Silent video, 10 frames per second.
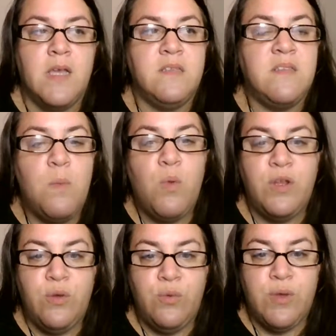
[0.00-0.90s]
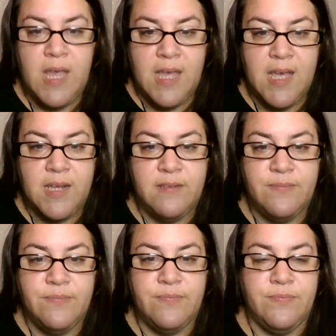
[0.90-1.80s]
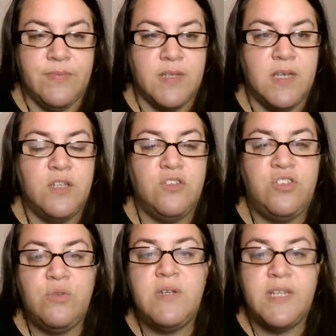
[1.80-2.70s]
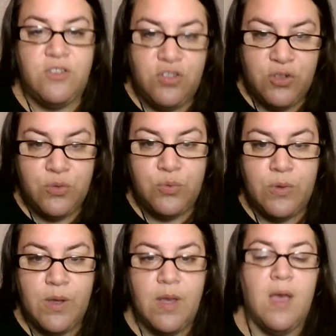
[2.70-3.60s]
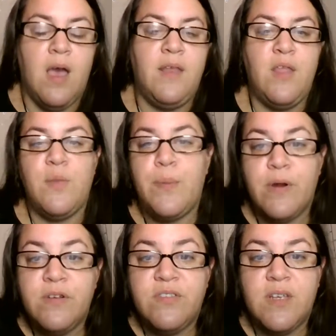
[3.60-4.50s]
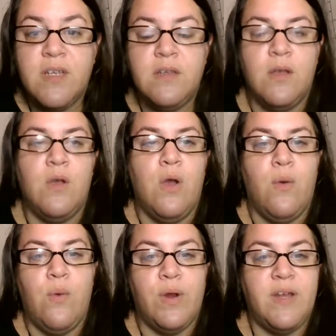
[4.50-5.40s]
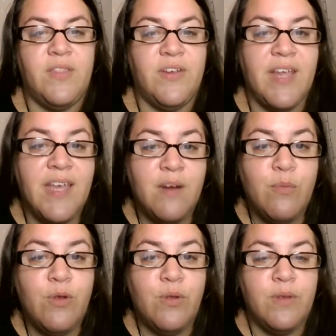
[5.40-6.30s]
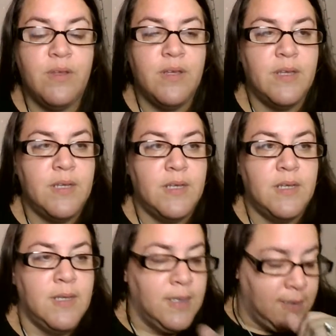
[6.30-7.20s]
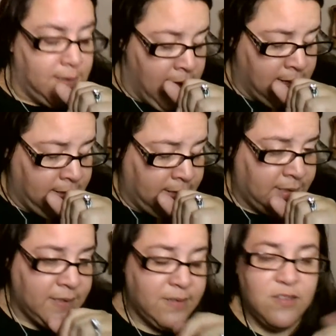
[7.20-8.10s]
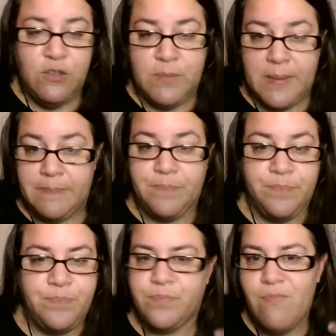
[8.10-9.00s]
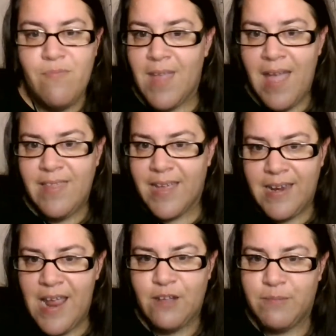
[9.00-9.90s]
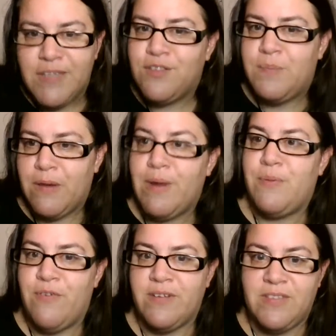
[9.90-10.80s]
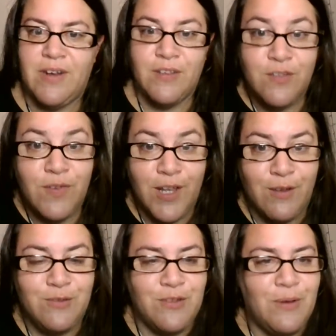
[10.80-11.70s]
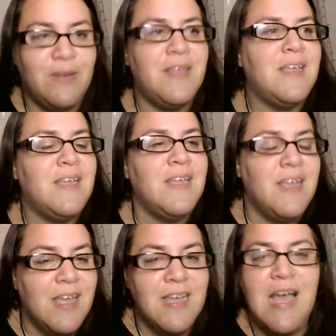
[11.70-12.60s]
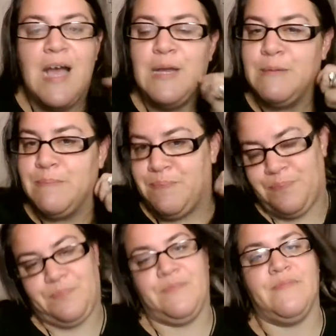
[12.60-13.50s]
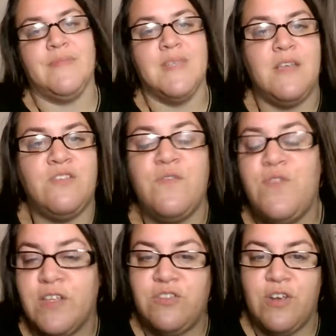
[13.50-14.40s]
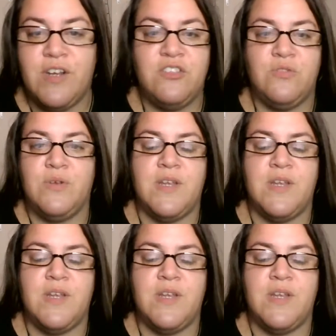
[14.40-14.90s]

someone who can tune into another person or another animal. Excuse me. I like inhaled my spit right before I started this video. So if you can tune into